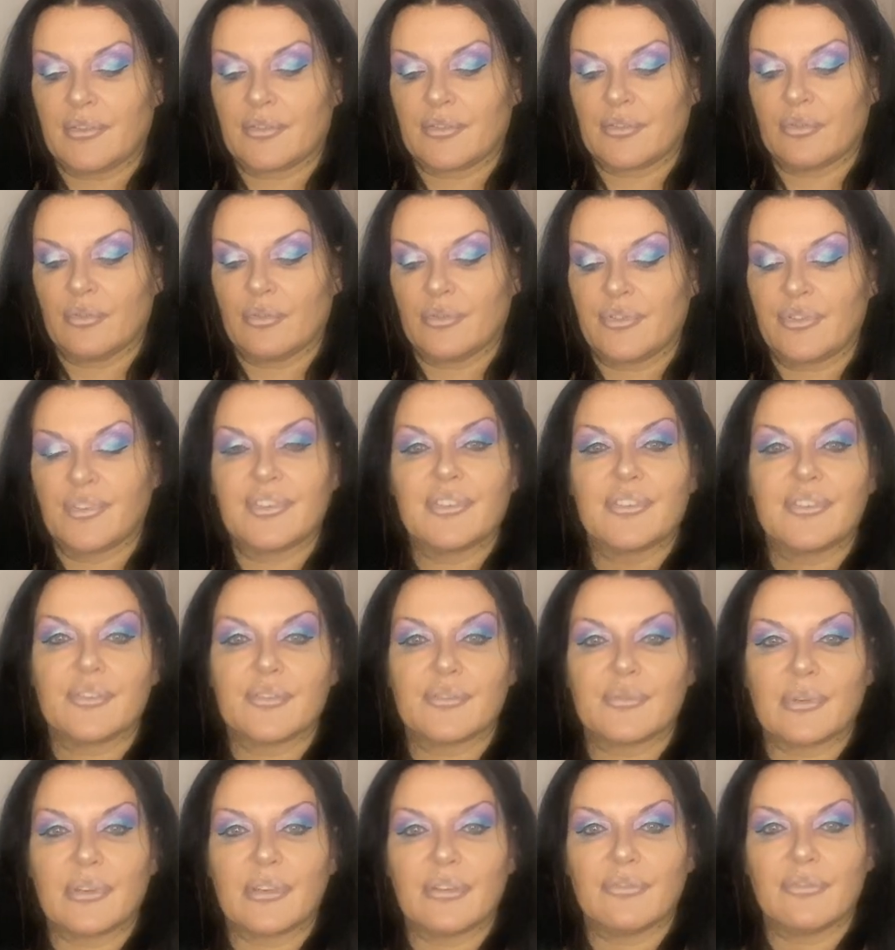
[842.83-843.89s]
it's called
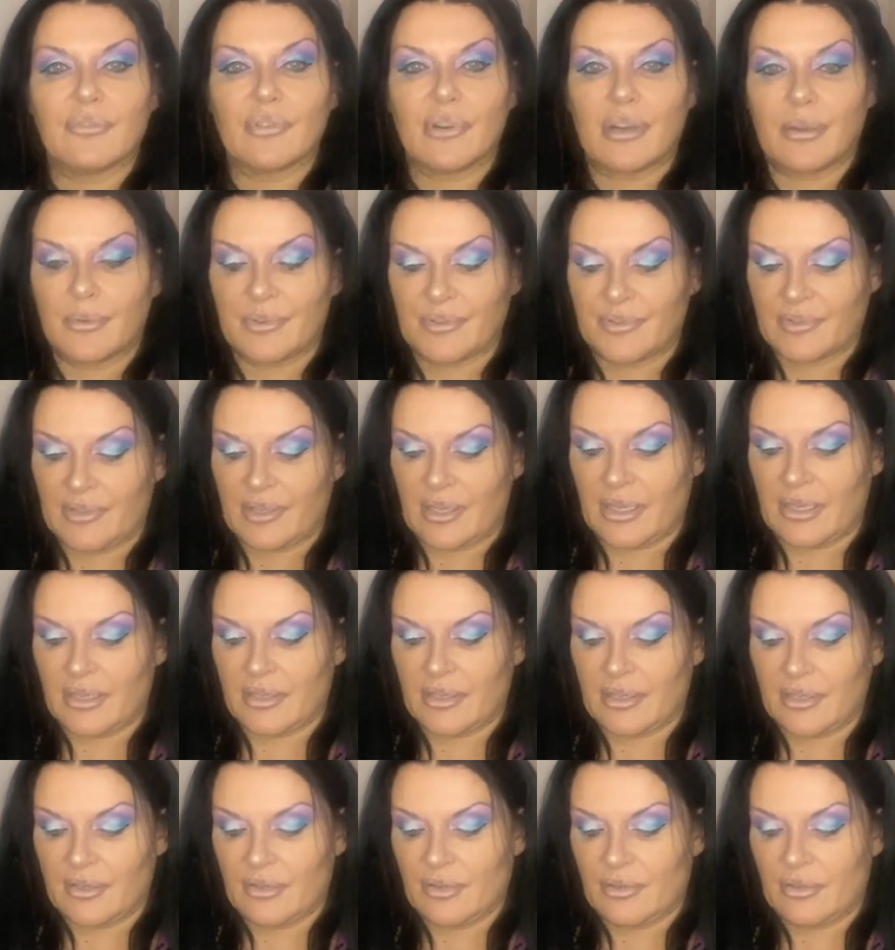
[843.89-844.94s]
24 Hour
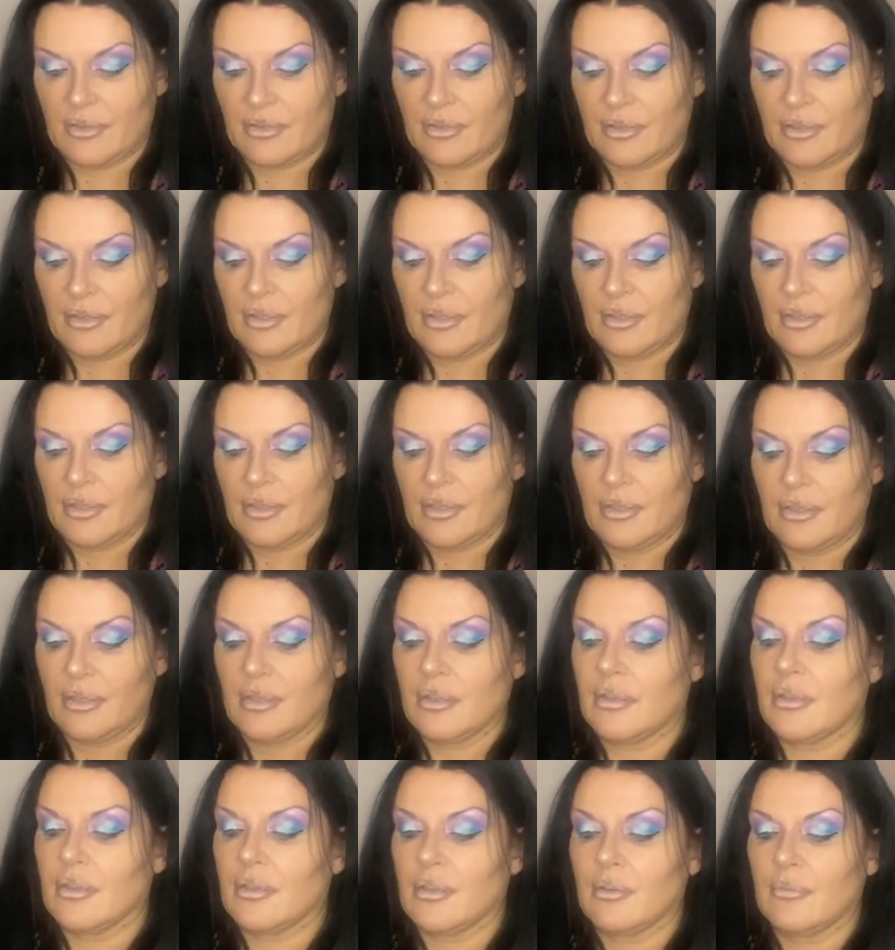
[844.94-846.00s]
Stay.
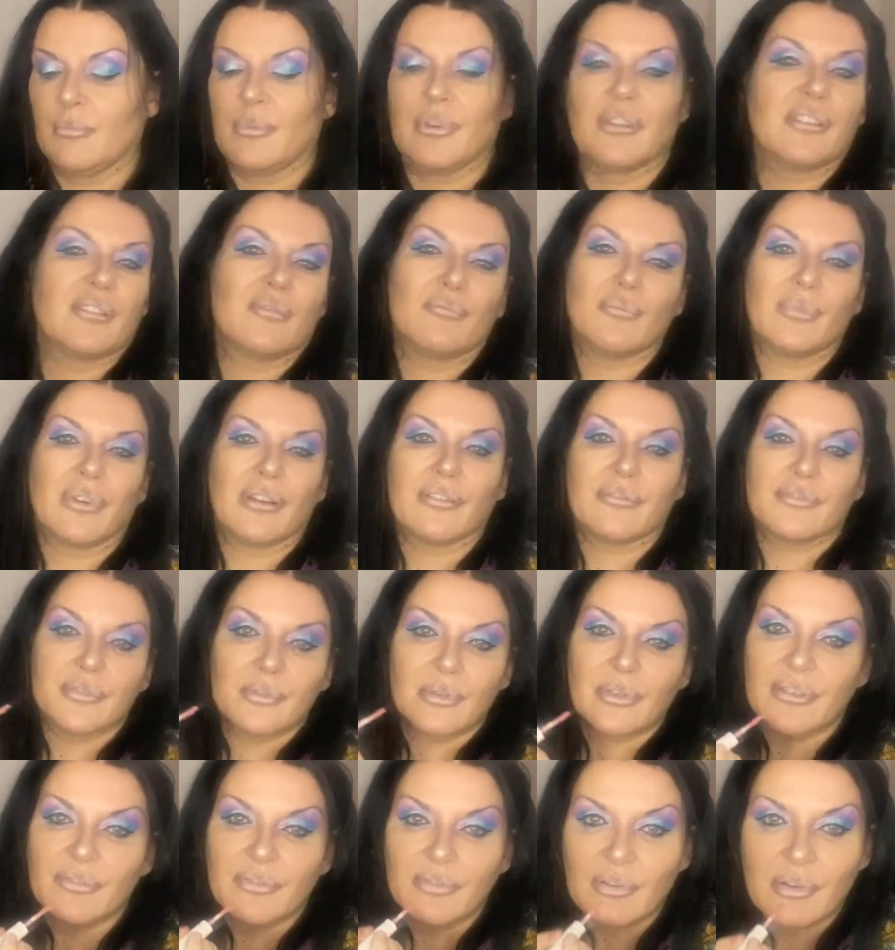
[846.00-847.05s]
I don't wear it for
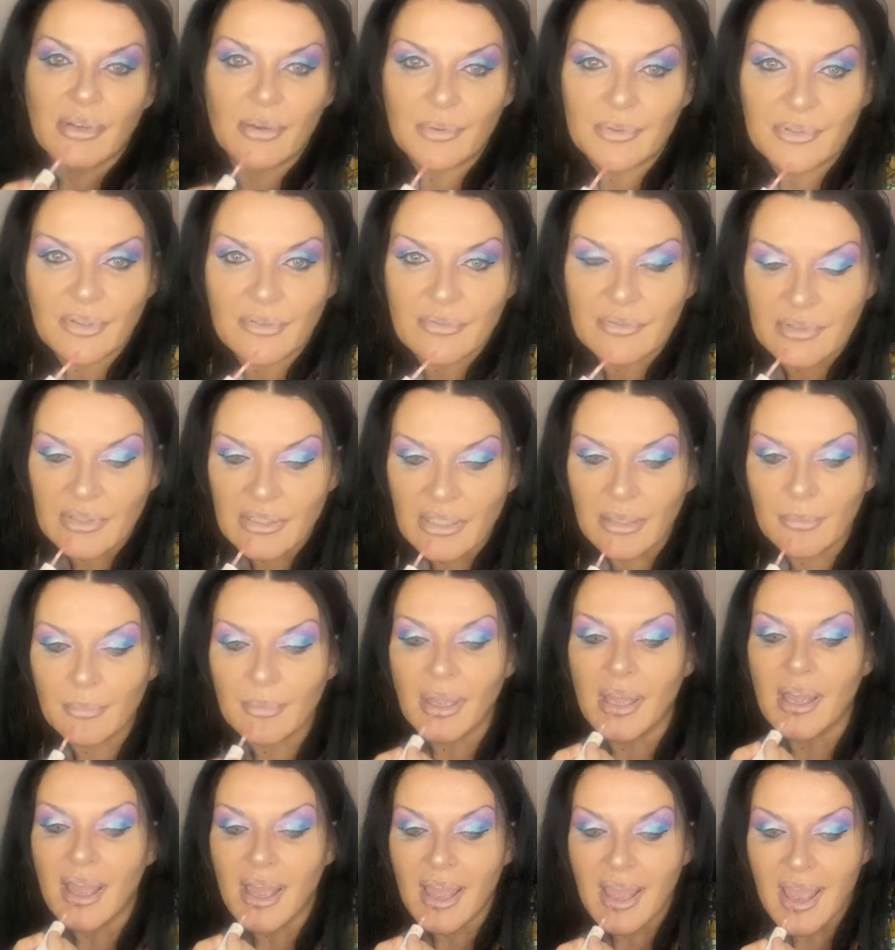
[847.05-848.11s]
24 hours obviously,
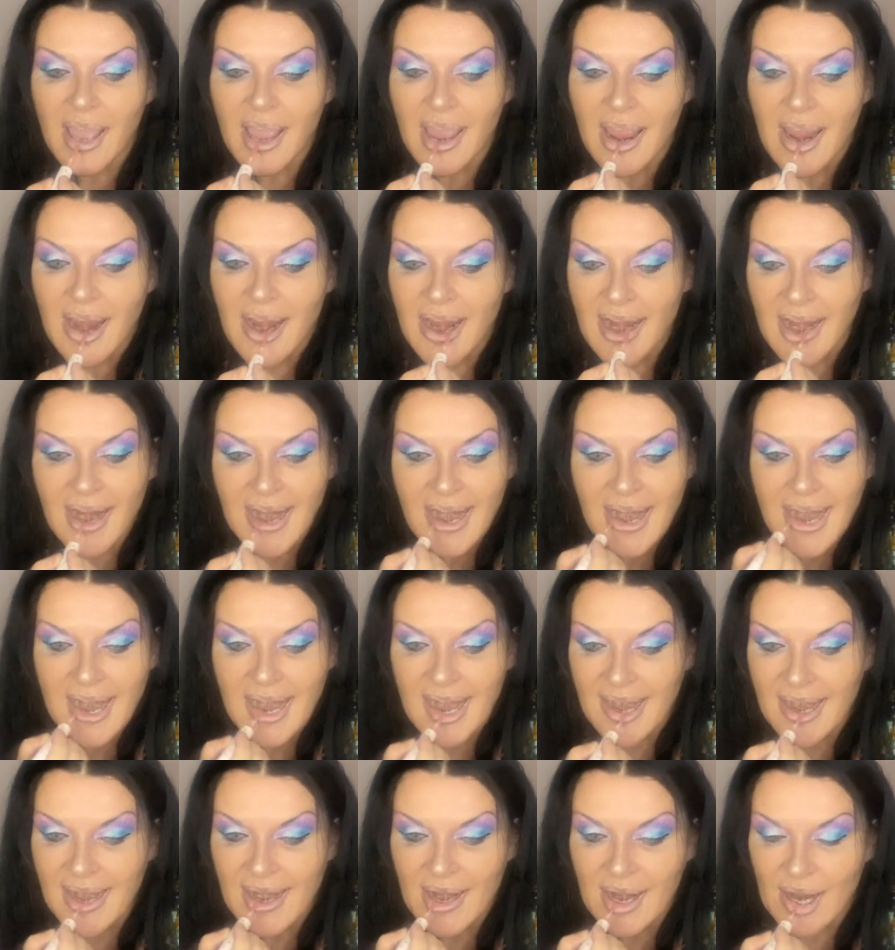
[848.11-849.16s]
but you just
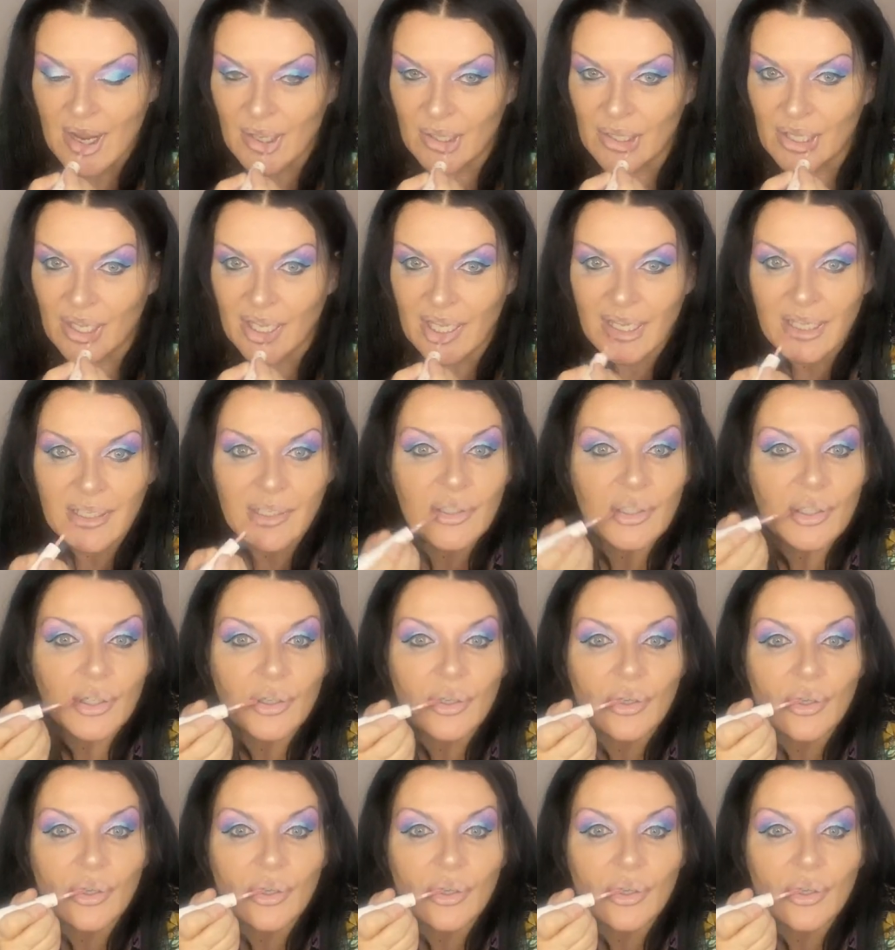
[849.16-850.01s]
fill that in.